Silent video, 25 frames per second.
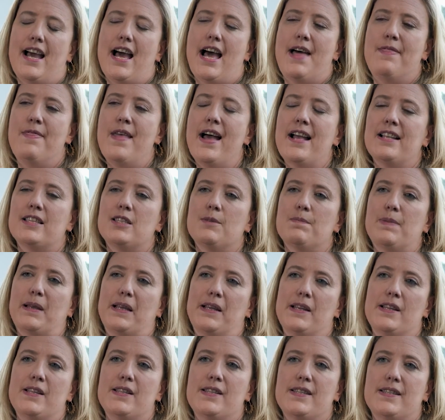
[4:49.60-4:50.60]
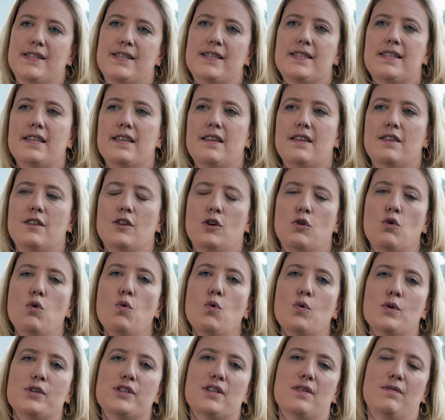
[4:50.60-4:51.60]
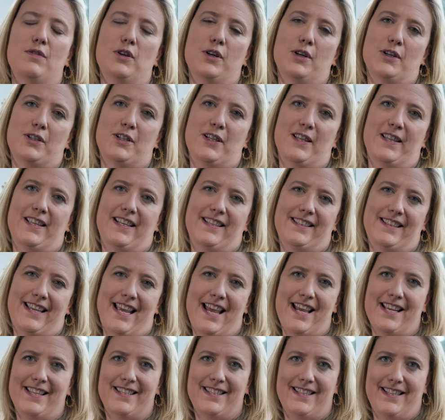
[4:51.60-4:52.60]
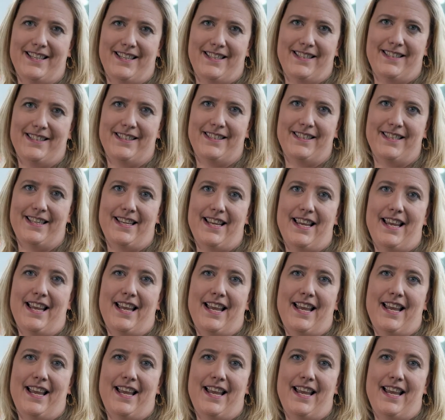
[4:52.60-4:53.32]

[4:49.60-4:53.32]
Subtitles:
And that's because the courts have looked at these cases